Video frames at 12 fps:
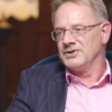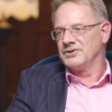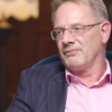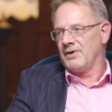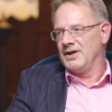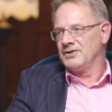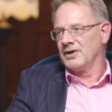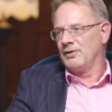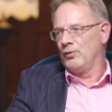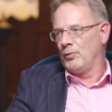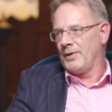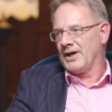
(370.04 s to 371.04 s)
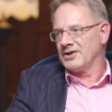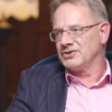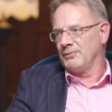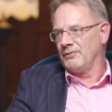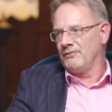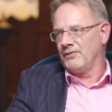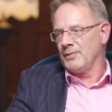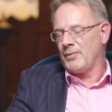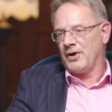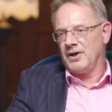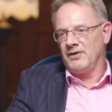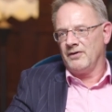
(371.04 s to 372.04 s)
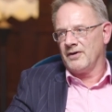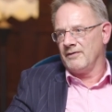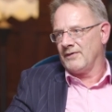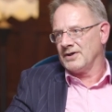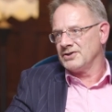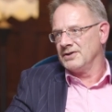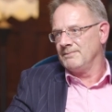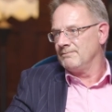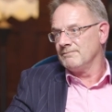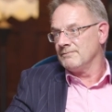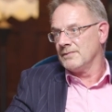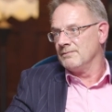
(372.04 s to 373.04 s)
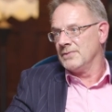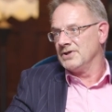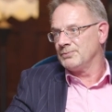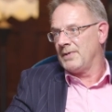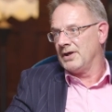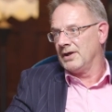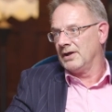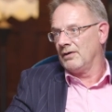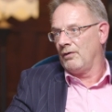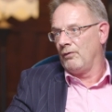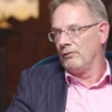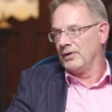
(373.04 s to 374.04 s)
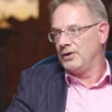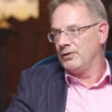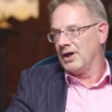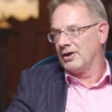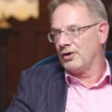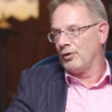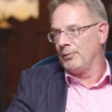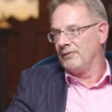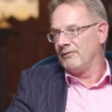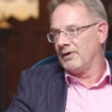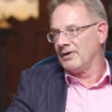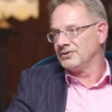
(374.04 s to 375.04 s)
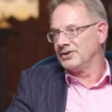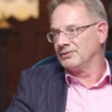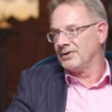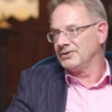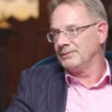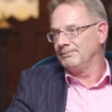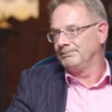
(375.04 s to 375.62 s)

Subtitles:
the rate to claw back some of the money that they've actually been spending on the UK economy over the last 6 months.